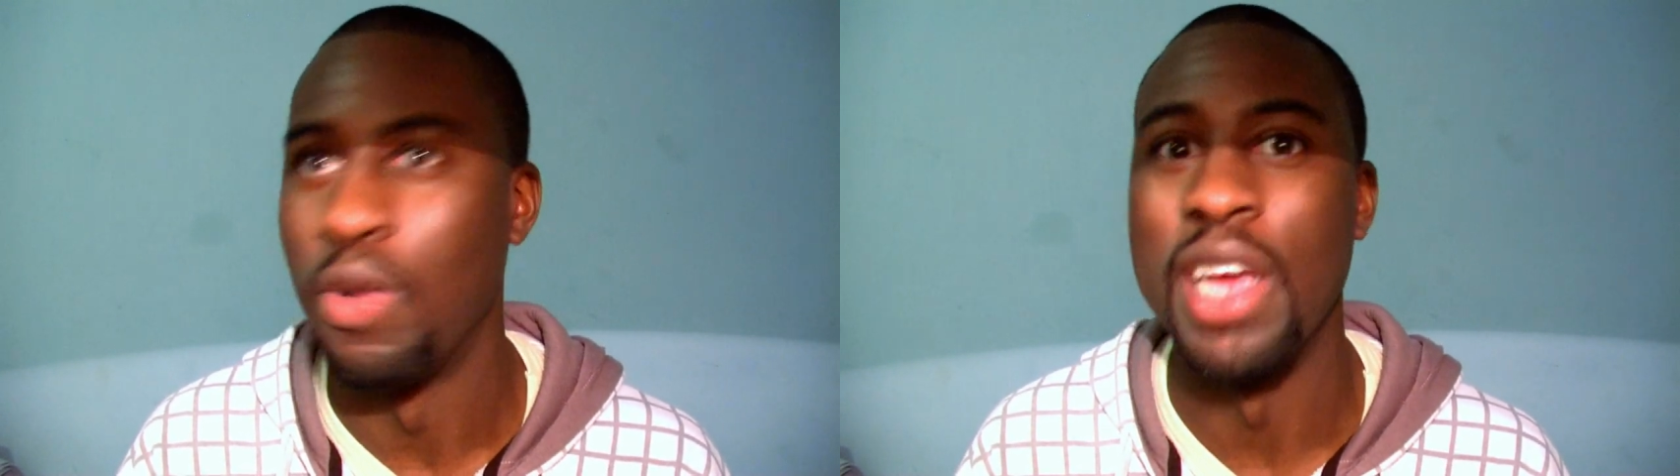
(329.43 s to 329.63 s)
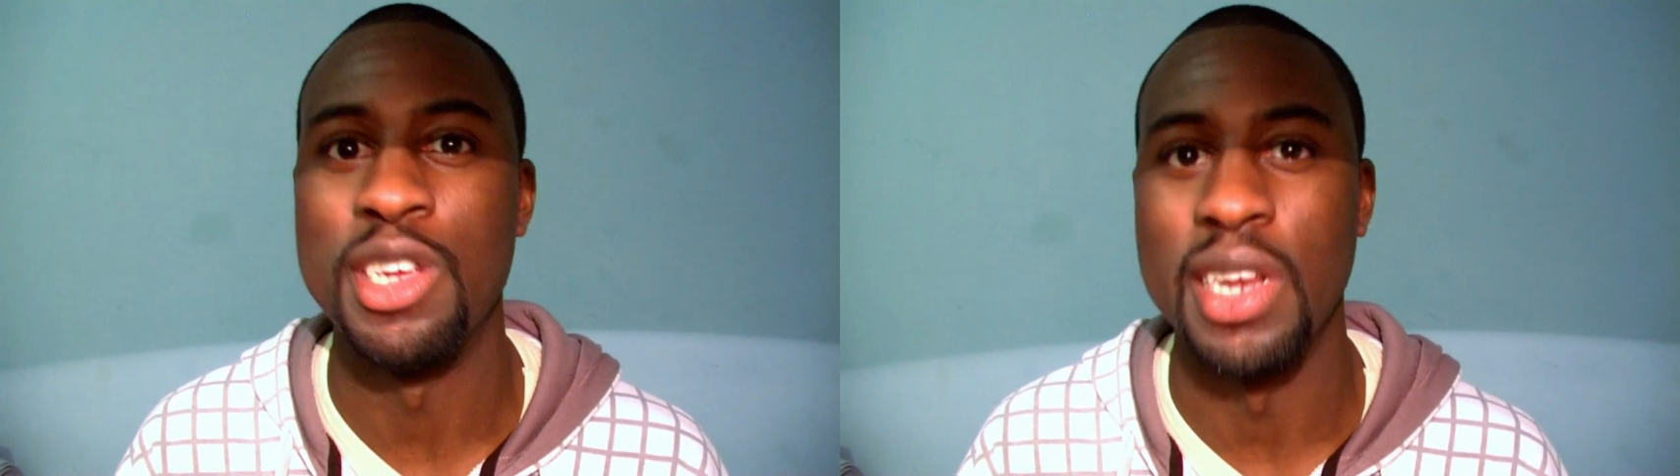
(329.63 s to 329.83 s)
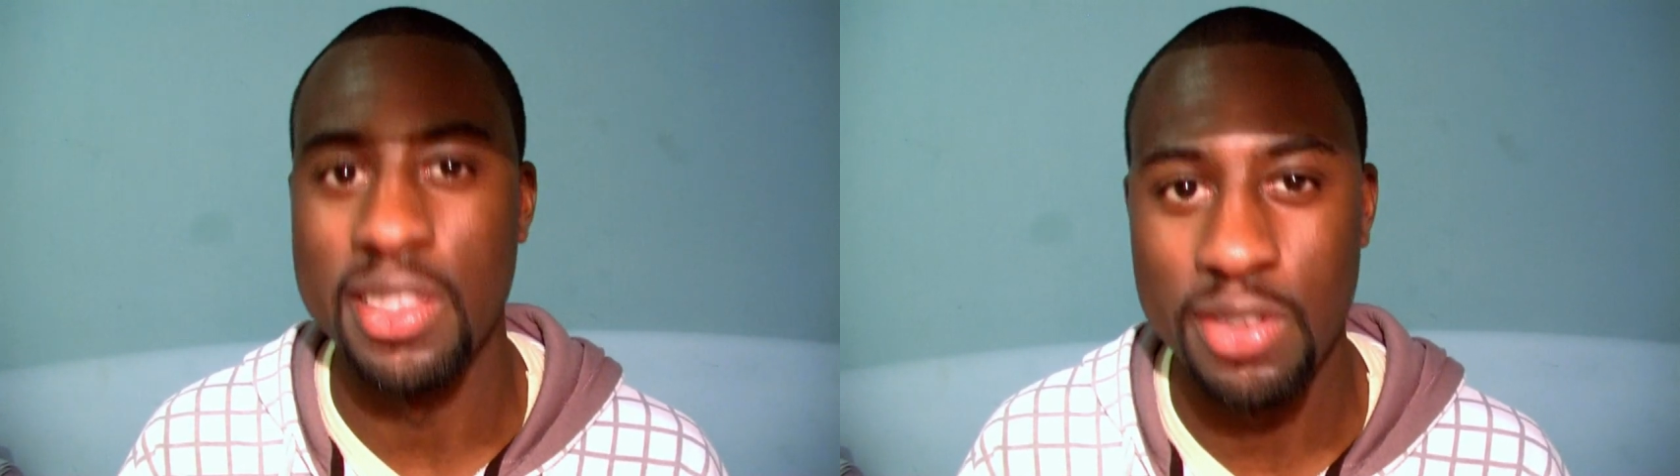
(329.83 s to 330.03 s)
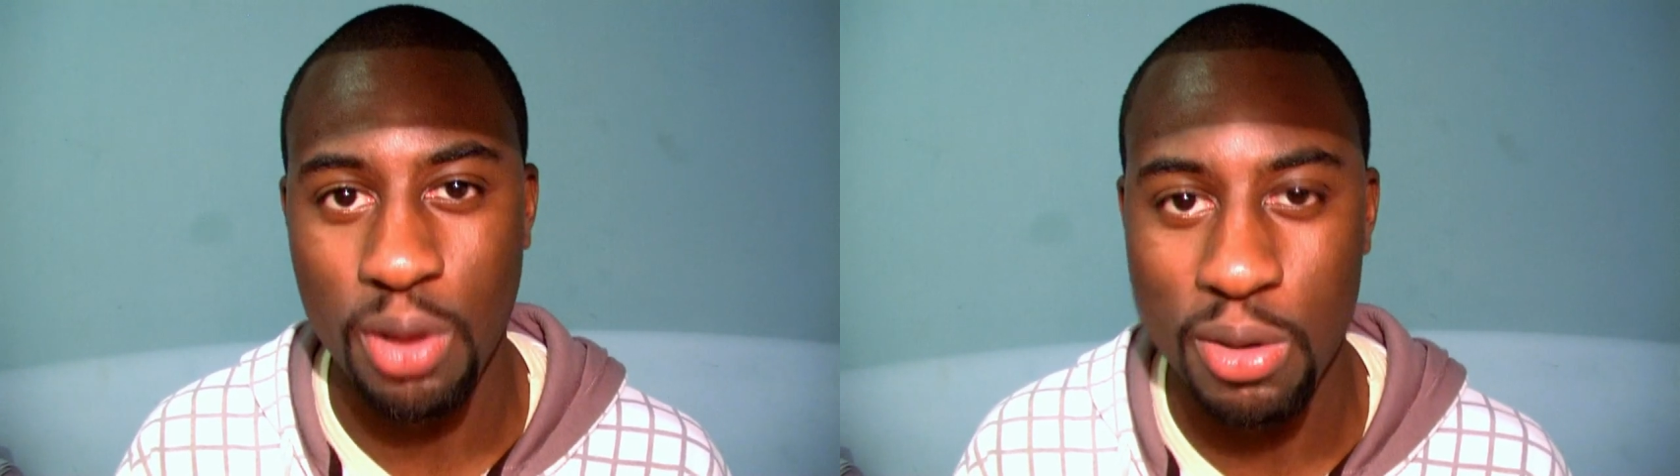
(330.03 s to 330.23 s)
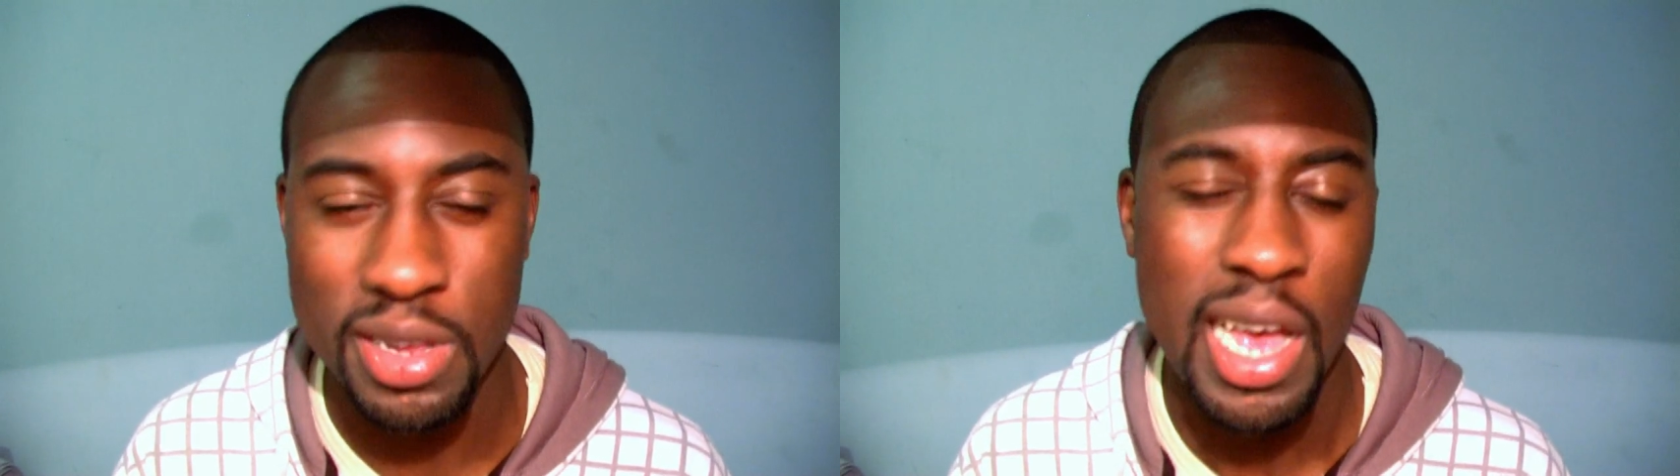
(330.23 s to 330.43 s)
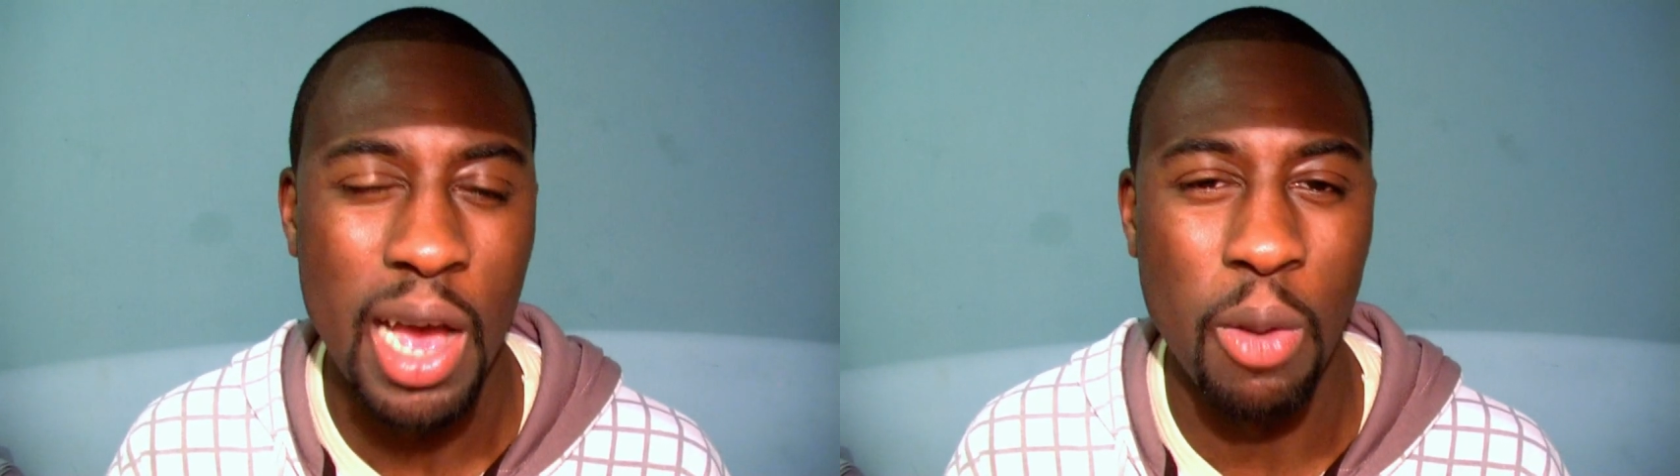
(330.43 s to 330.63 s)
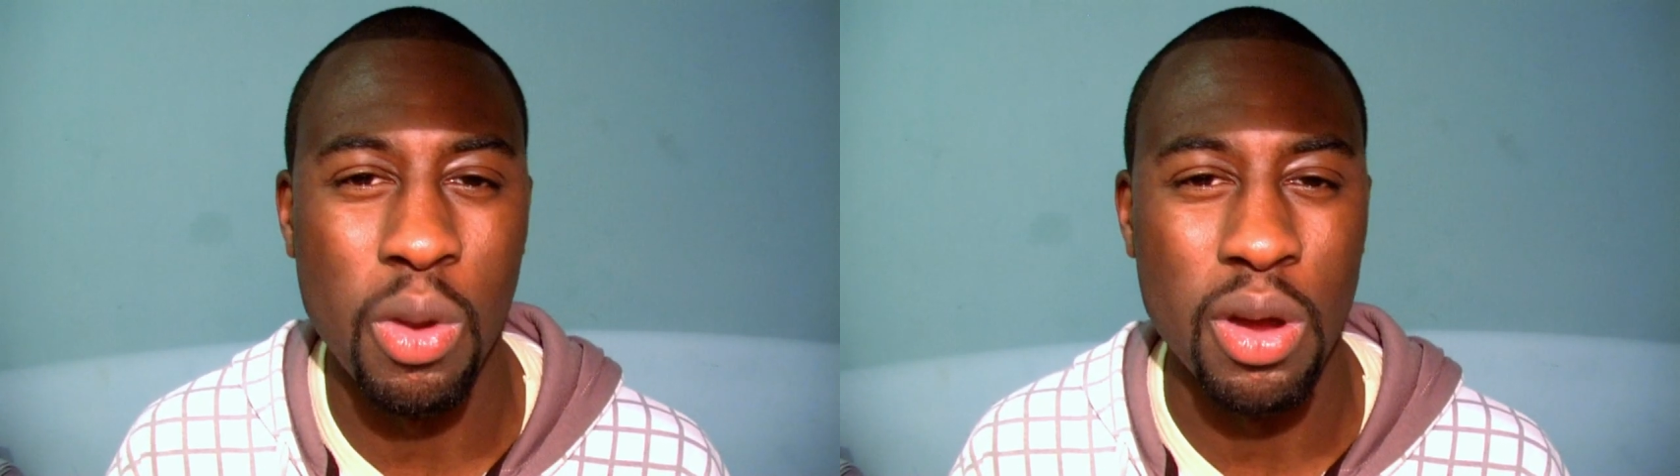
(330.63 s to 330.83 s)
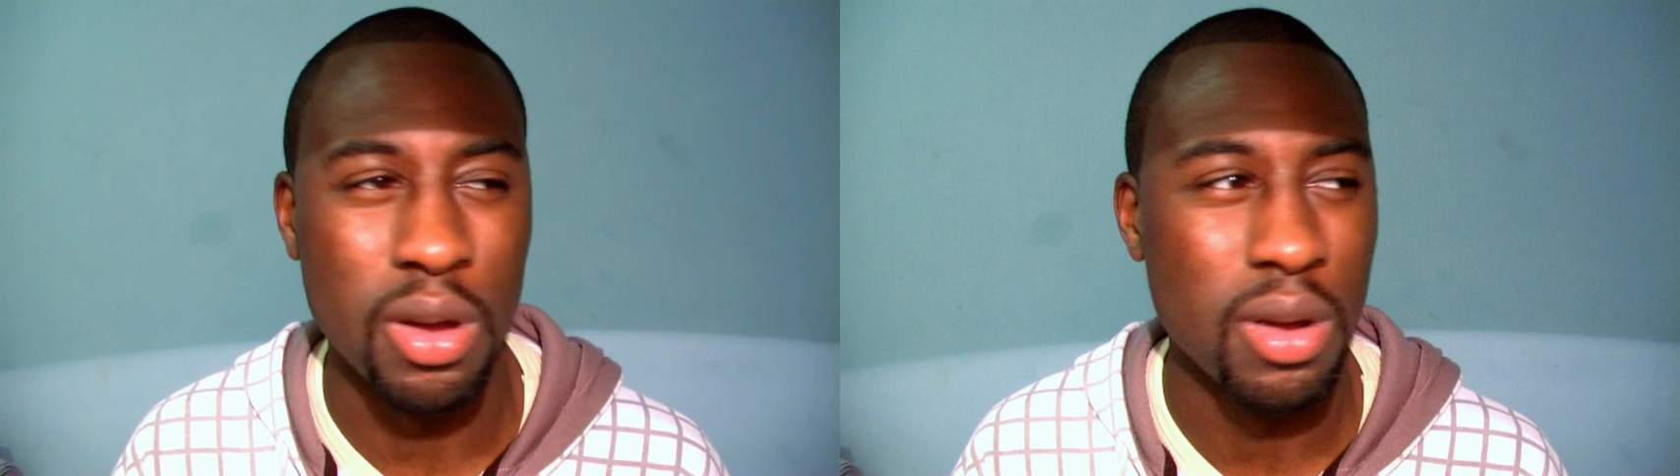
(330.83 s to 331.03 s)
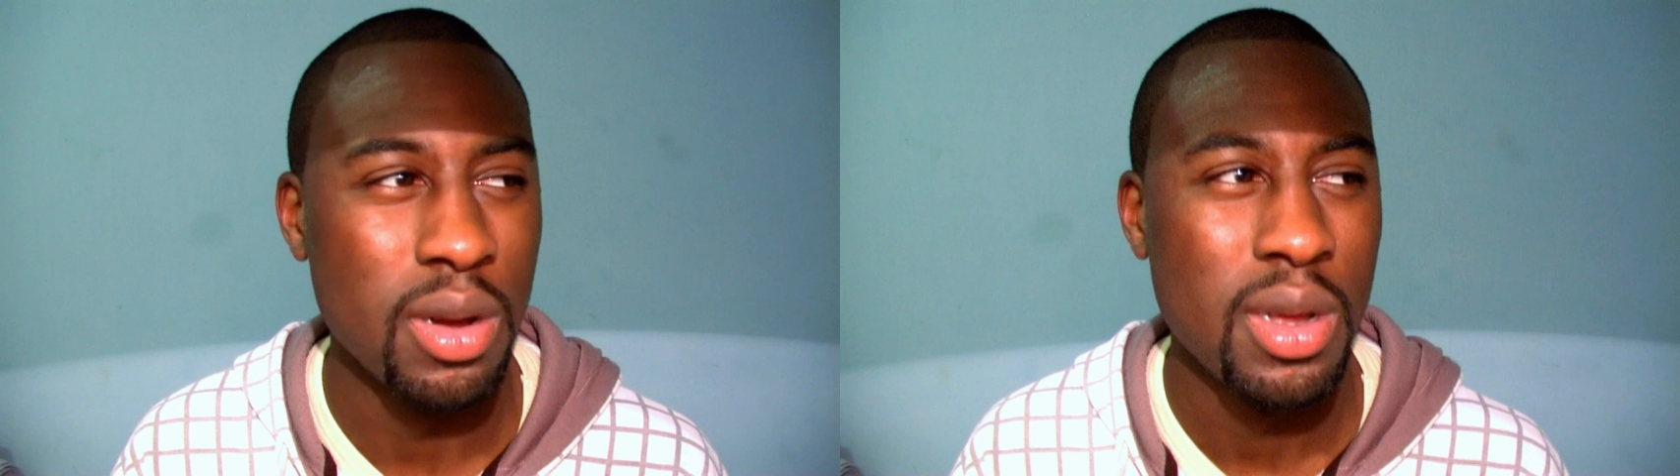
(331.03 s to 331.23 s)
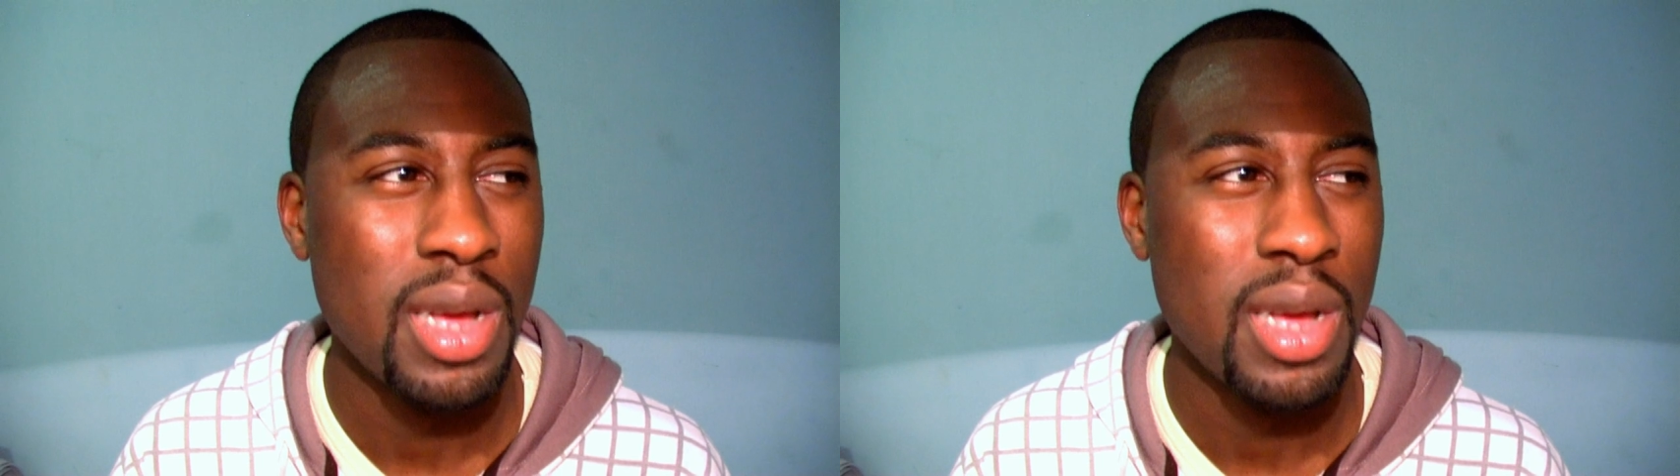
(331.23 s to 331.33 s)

racial insults and whatnot.